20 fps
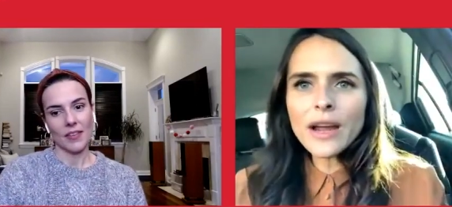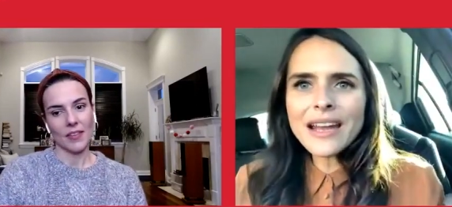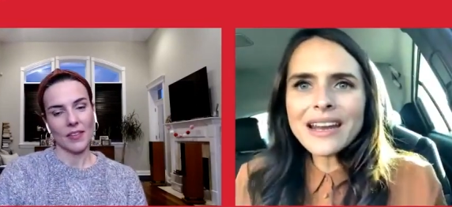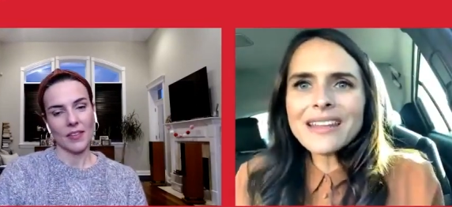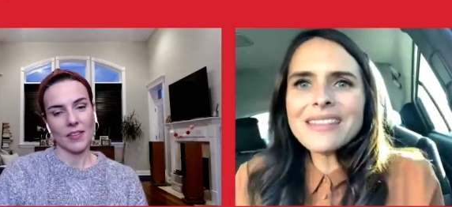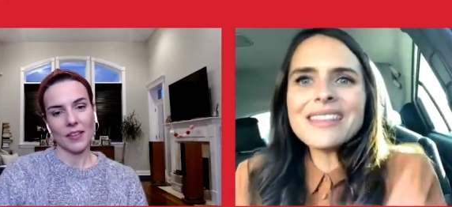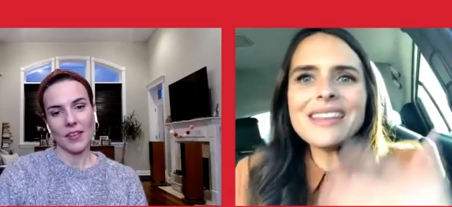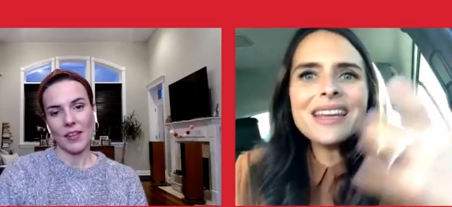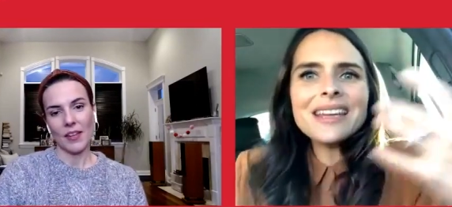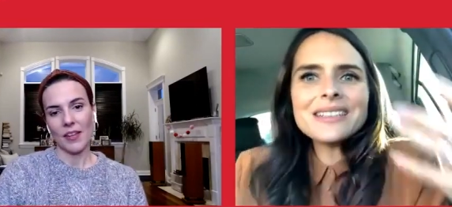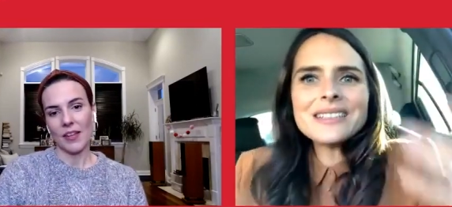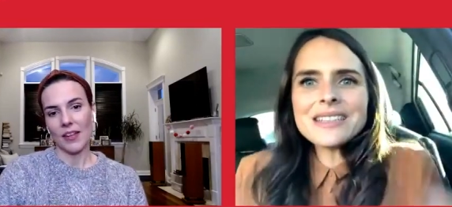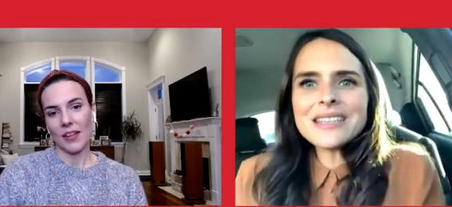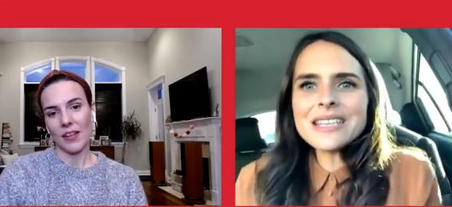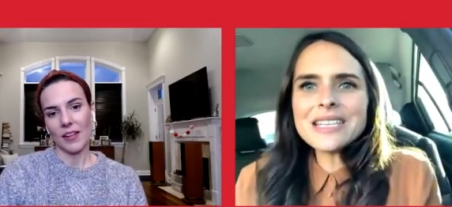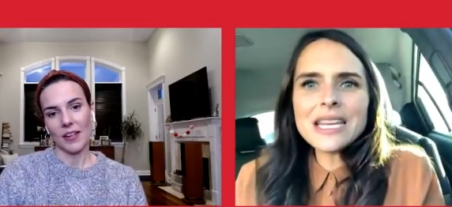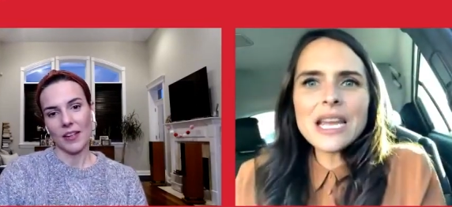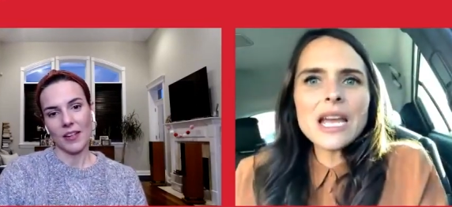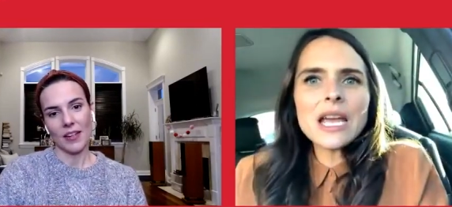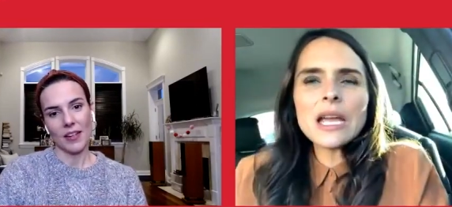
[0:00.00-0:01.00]
Speaker 1: And at the end of the
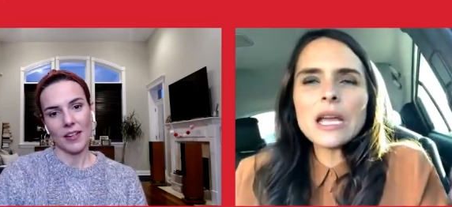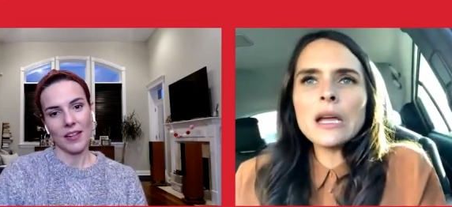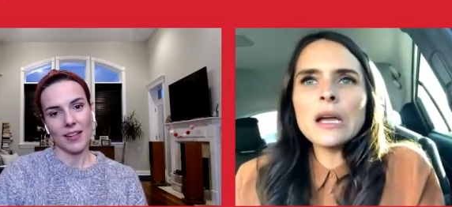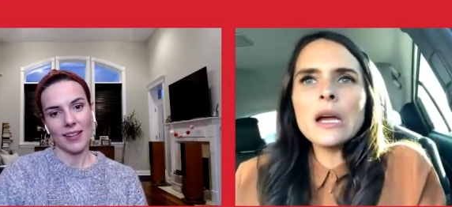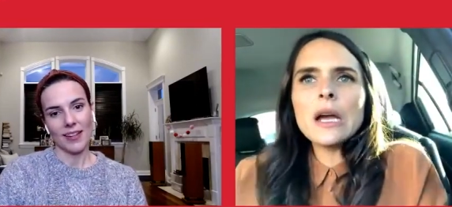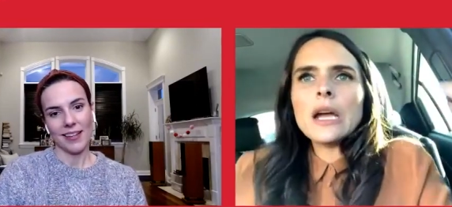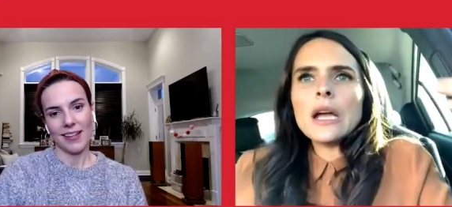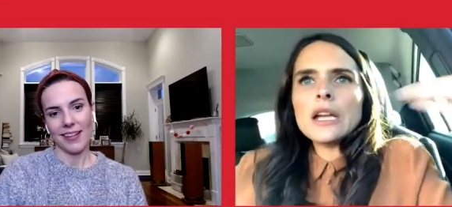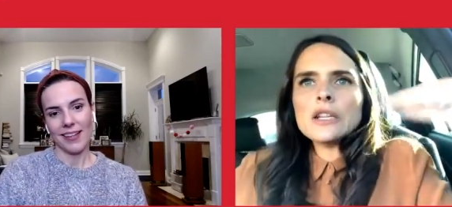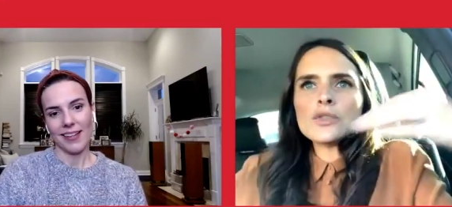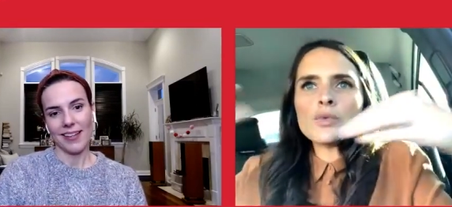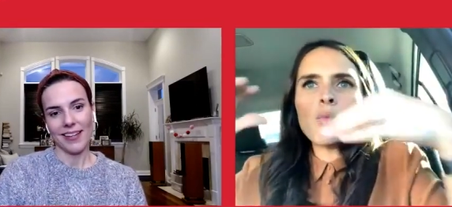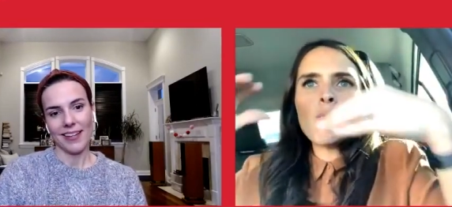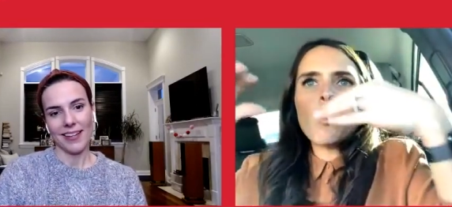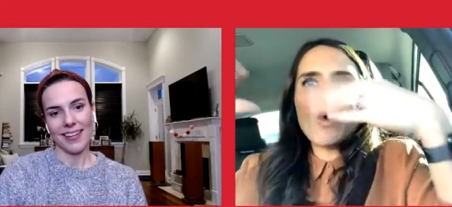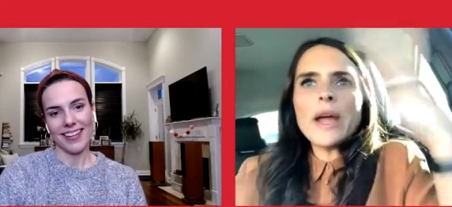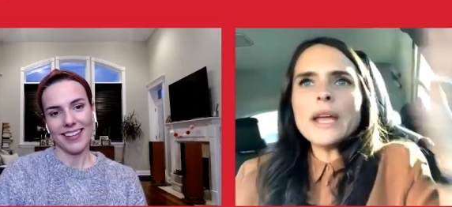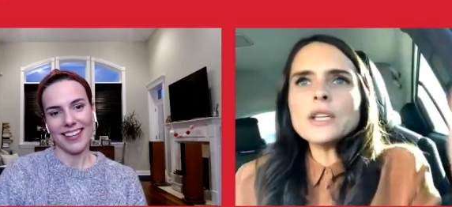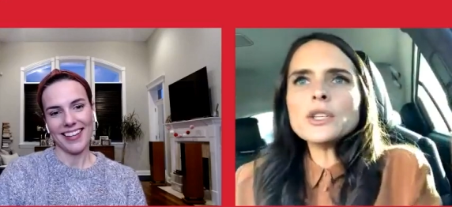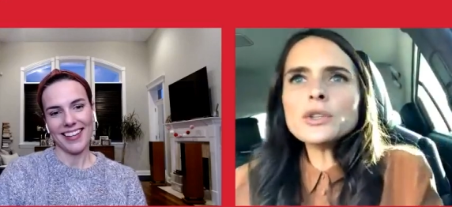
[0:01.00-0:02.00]
day, it's
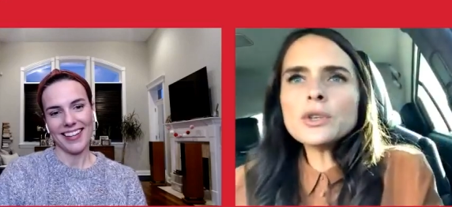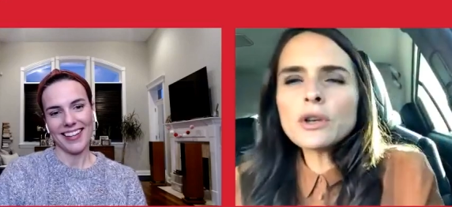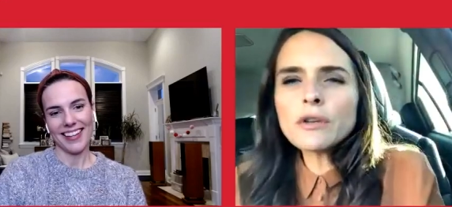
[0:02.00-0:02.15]
way too